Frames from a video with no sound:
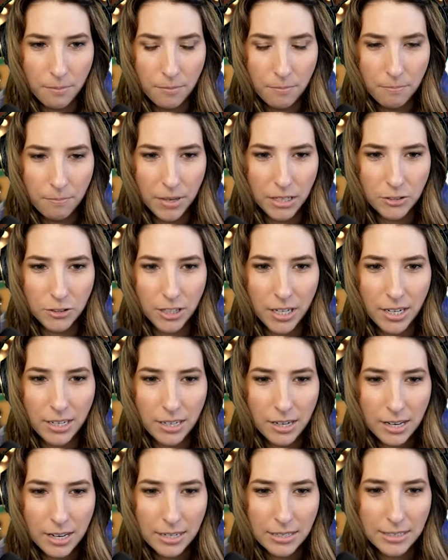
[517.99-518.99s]
No! Mission
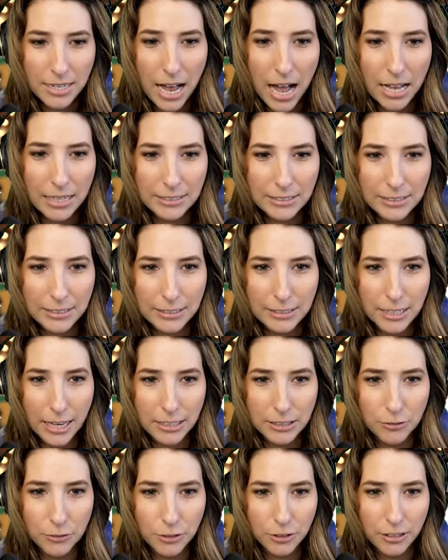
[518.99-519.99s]
not
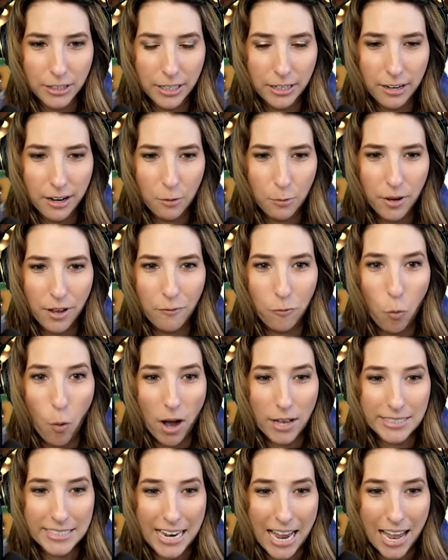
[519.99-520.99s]
successful, Sarah. We have
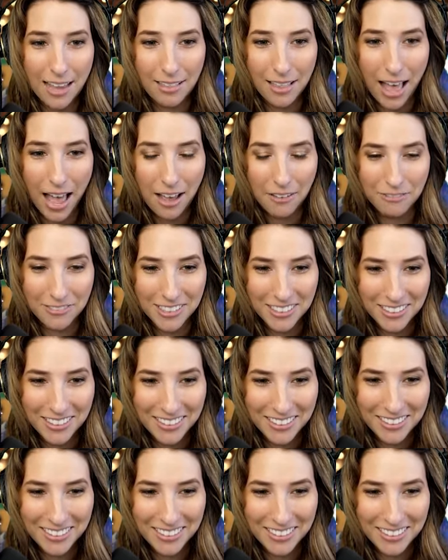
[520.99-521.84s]
one day left.